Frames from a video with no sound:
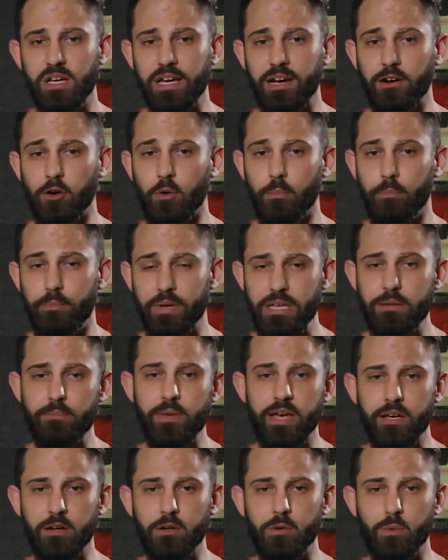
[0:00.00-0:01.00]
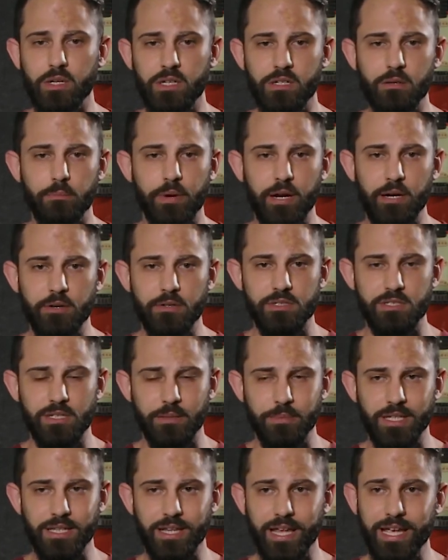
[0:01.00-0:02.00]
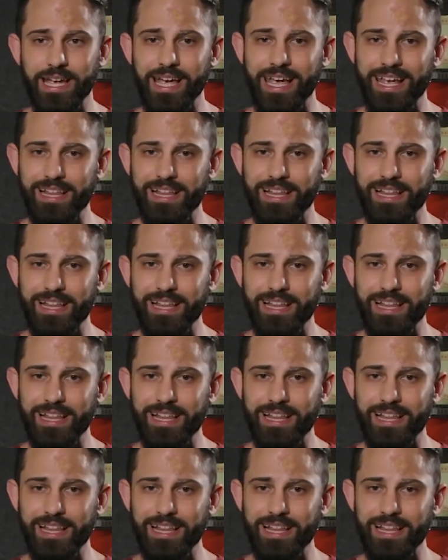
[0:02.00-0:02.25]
narrow beam angle when compared to something like